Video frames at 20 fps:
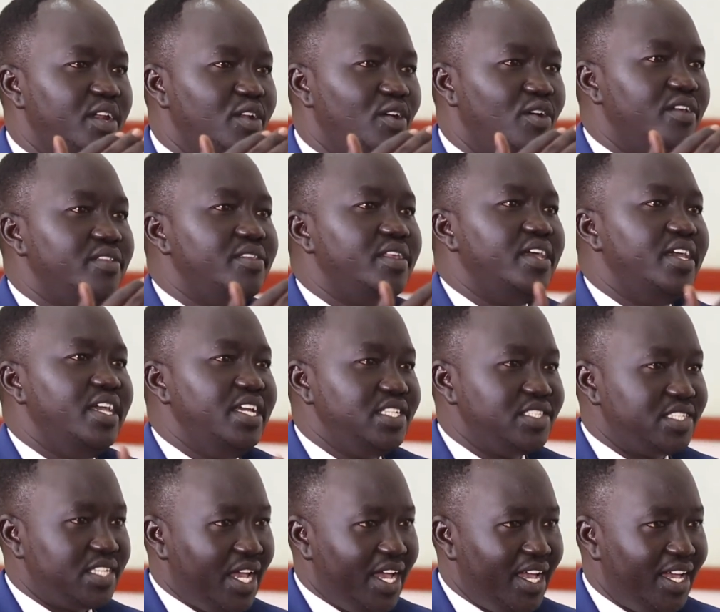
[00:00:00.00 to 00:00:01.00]
but on the
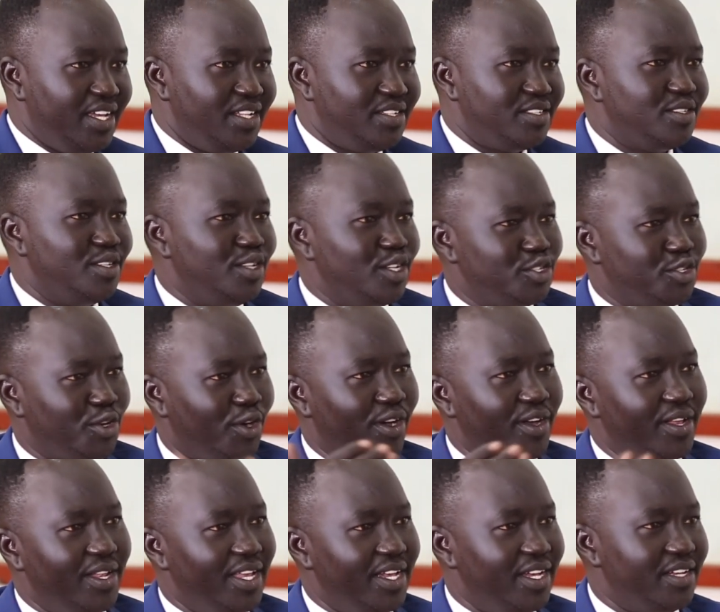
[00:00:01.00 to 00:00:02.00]
inside, the
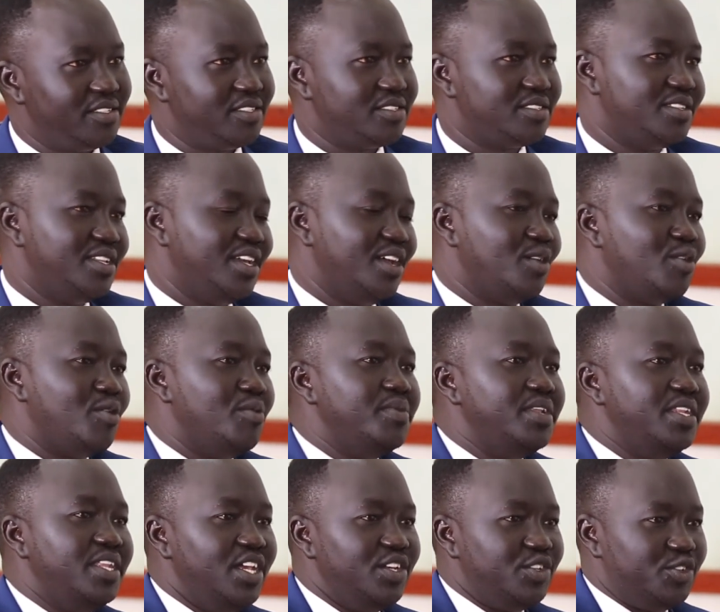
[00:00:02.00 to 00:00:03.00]
toilets, the
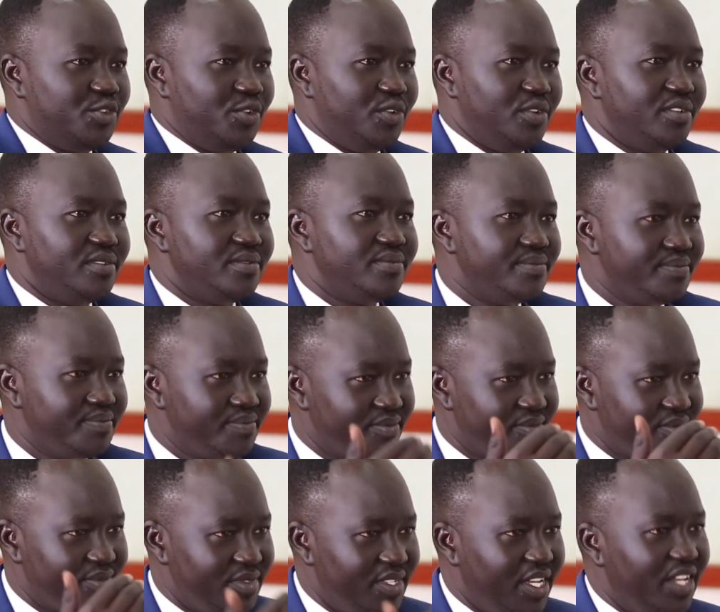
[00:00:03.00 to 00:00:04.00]
accommodation,
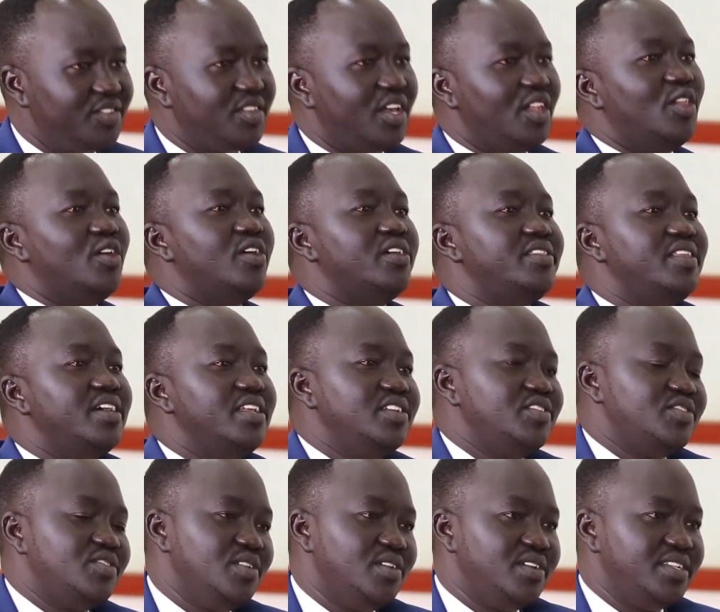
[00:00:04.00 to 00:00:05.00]
there's a lot that is